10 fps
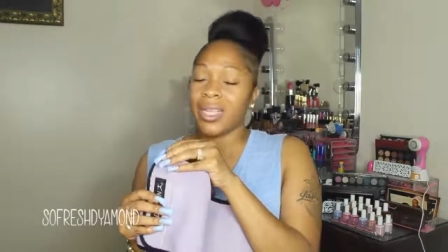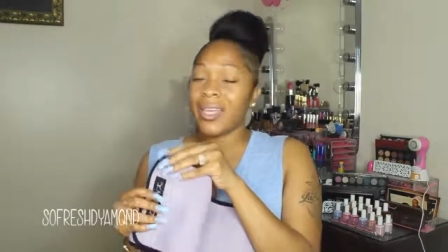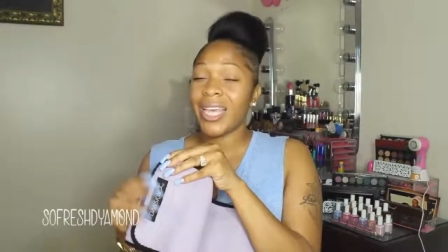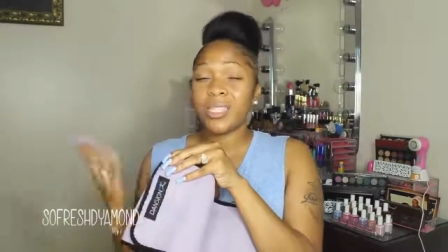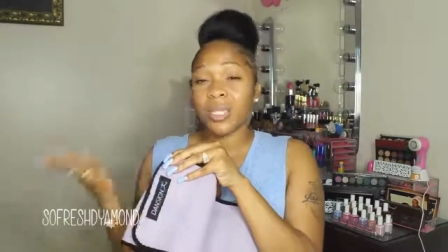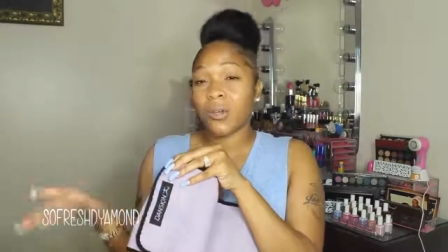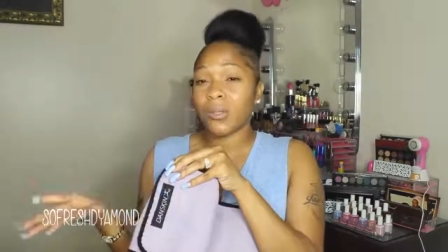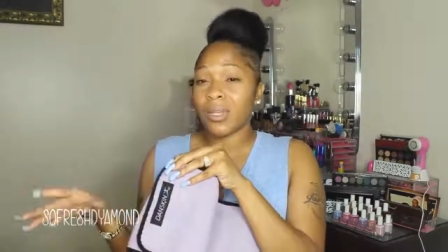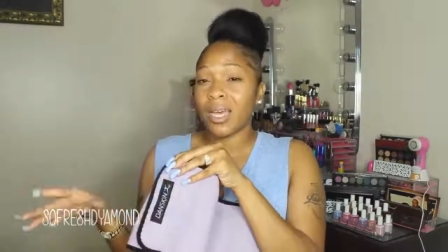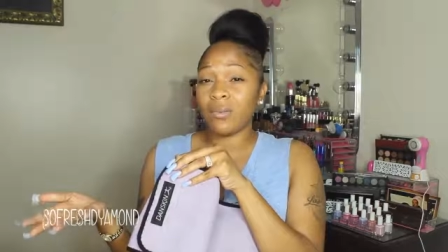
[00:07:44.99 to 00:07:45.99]
Now, that's
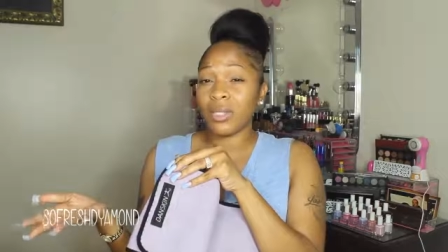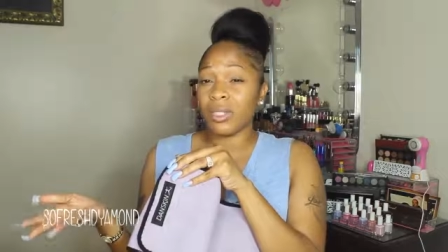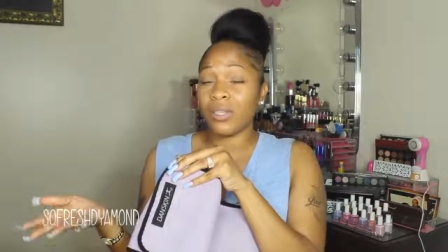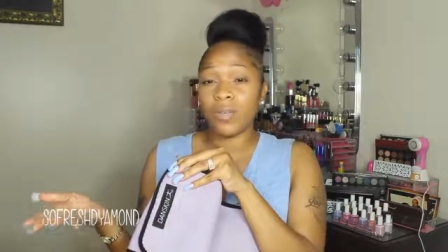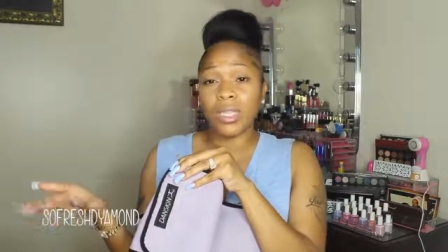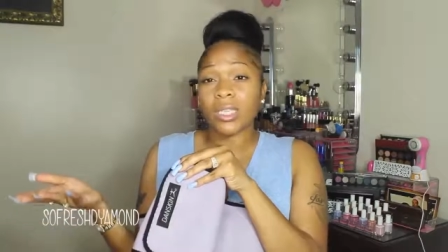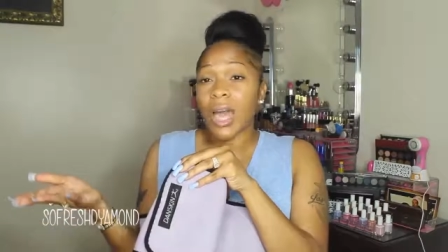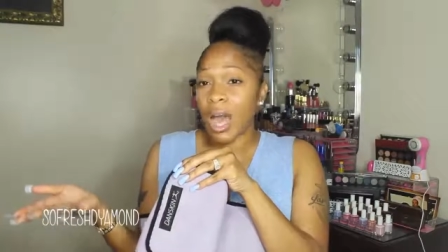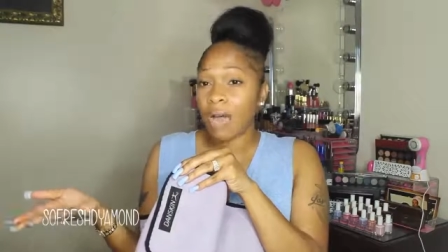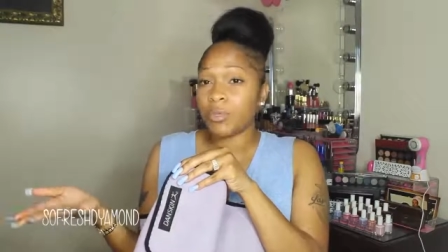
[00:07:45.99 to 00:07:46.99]
totally up to you. It's
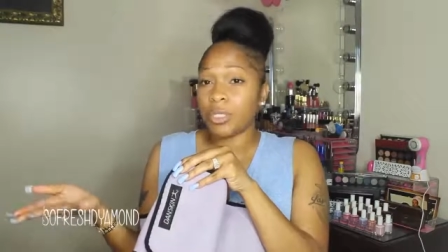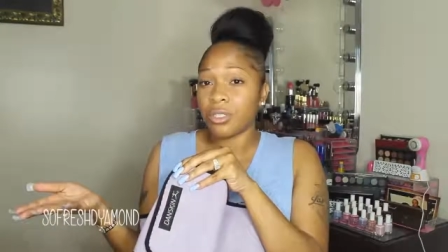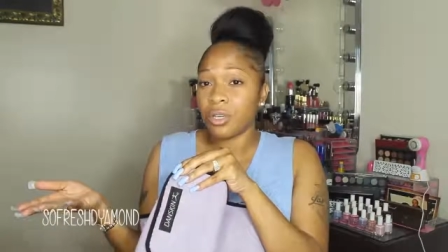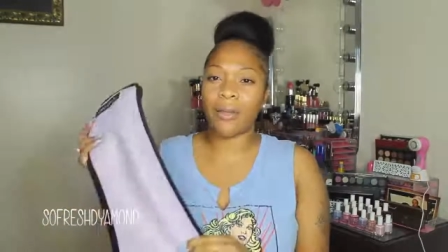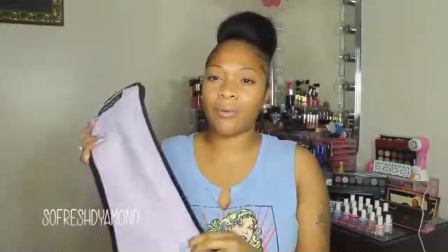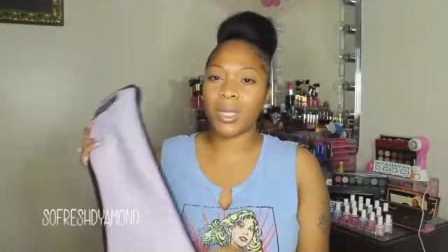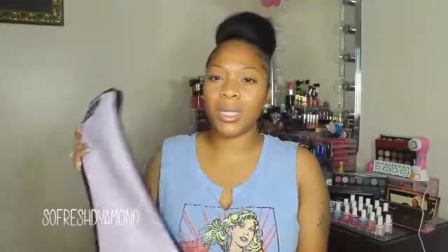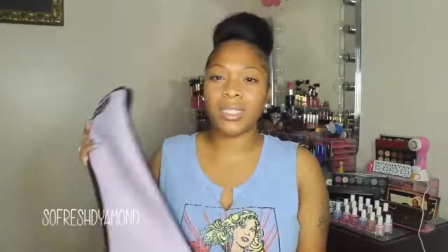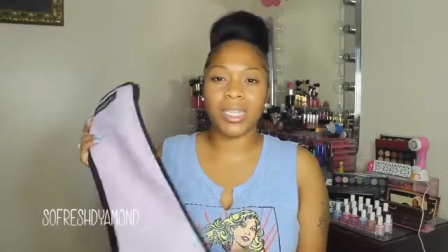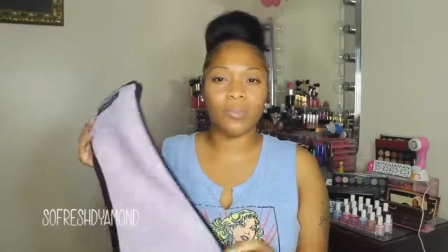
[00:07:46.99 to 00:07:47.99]
optional. I
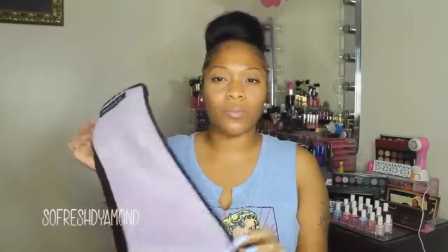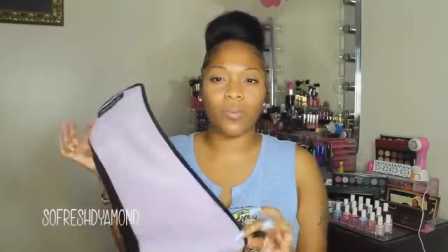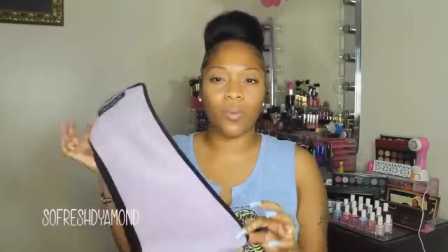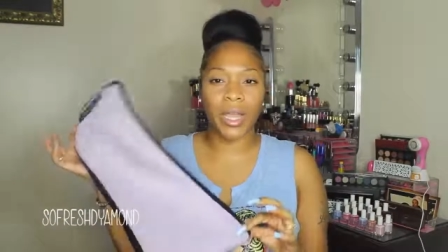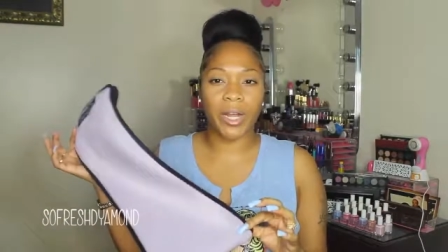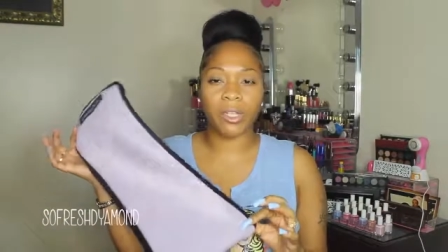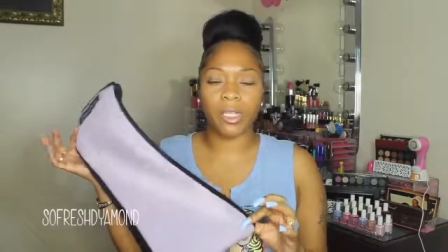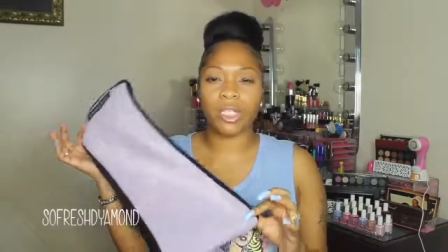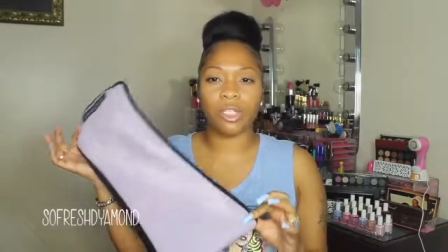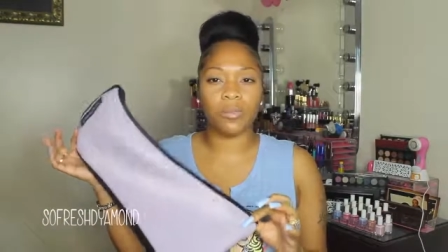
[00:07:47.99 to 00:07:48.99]
really didn't wear
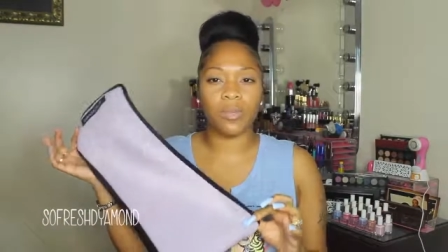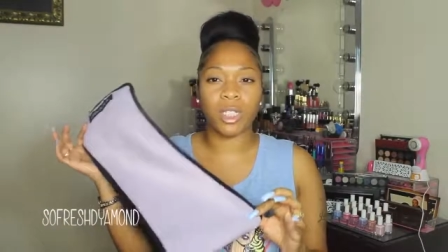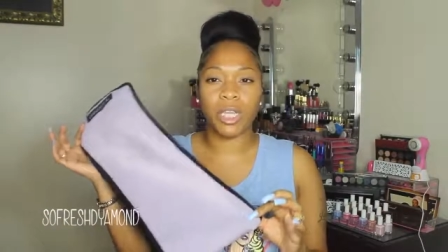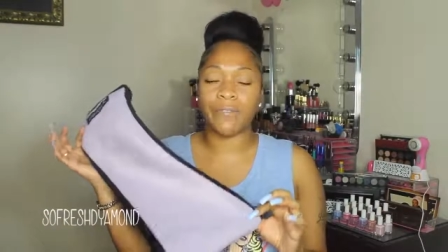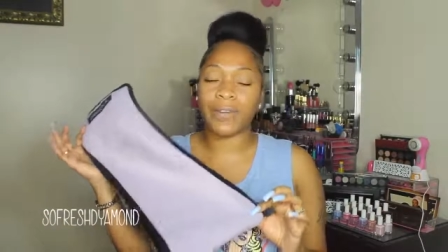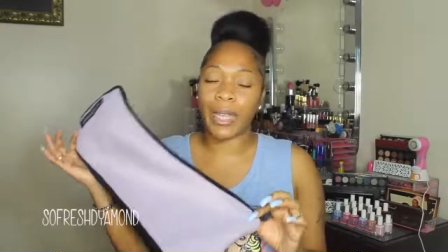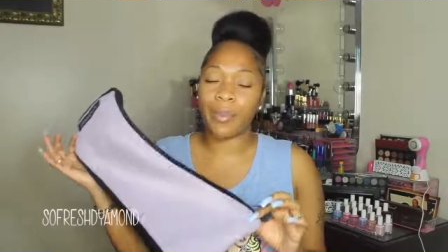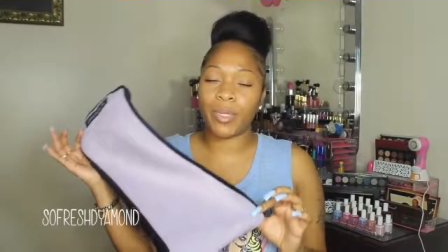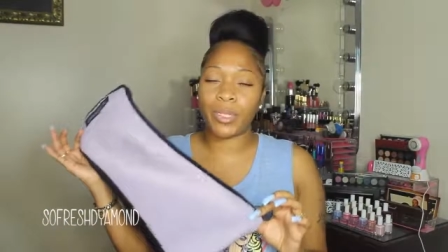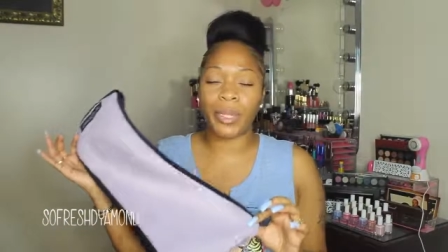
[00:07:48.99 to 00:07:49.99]
this too much every day,
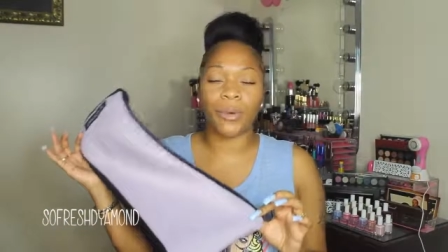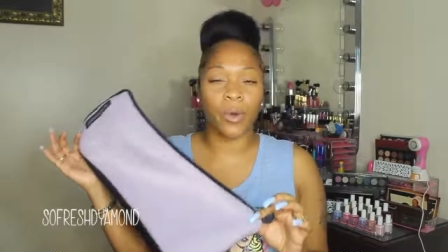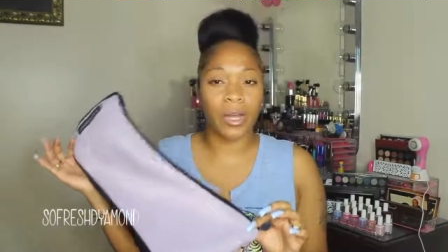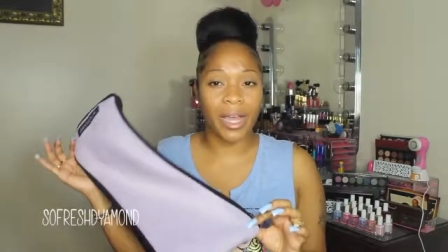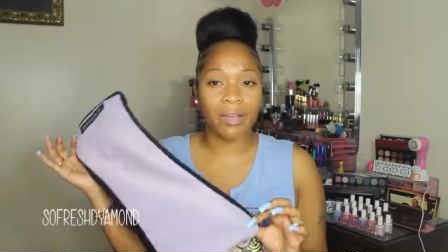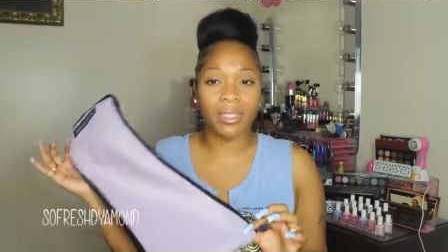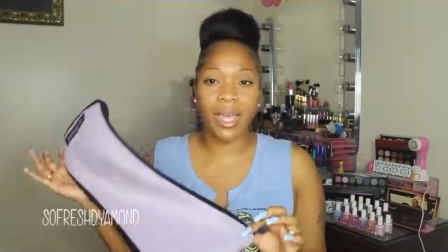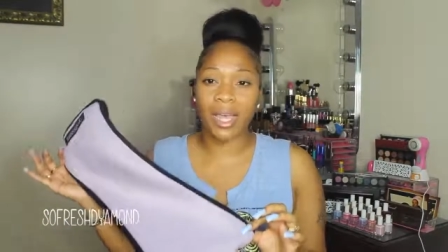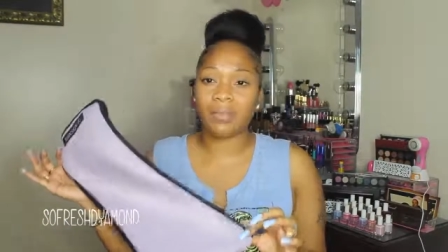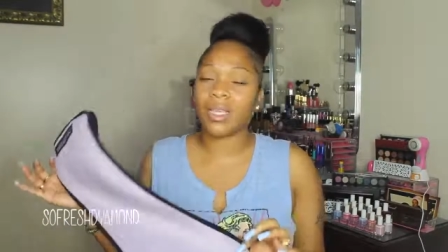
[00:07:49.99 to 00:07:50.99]
but during workout
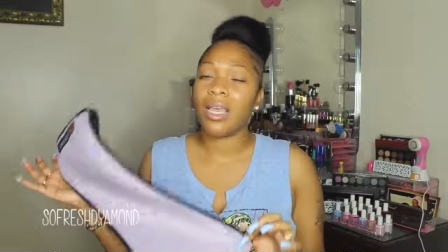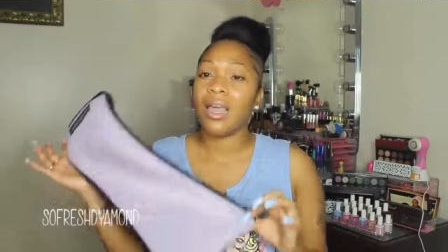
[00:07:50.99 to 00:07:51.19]
times,